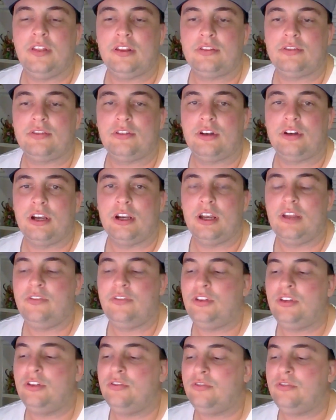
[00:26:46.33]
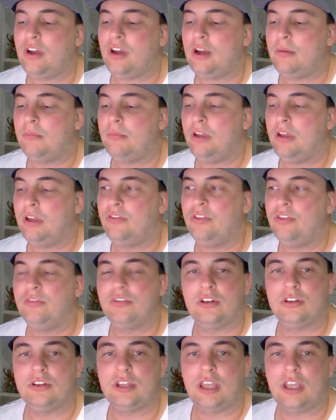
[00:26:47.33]
right. If you've got
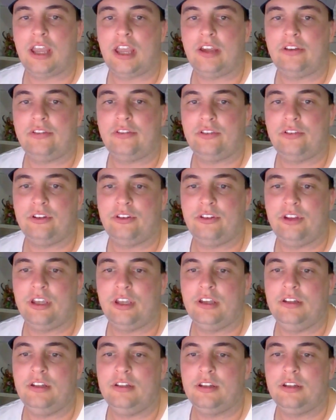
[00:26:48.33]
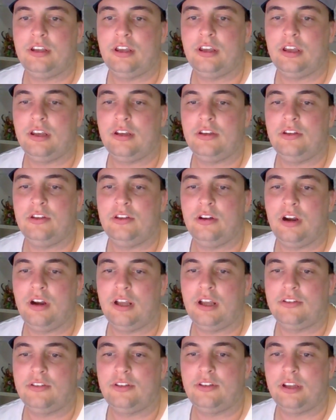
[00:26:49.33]
the cash for a ticket, get your ass
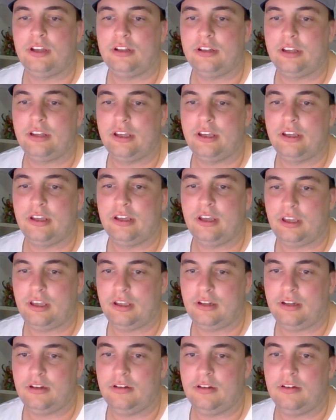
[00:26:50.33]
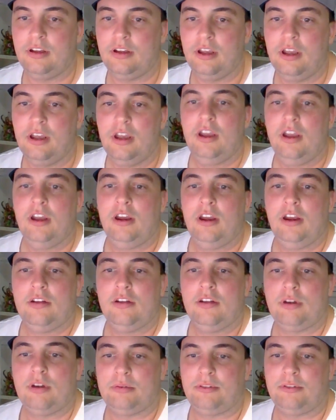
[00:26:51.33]
down there and
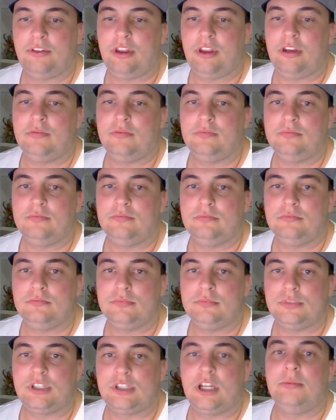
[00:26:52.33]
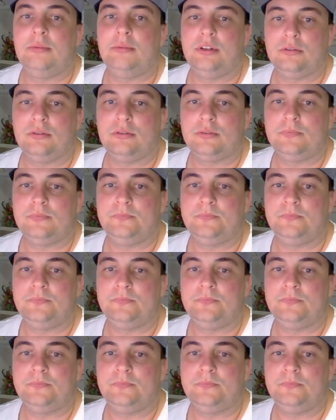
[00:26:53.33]
represent. It's going to be awesome.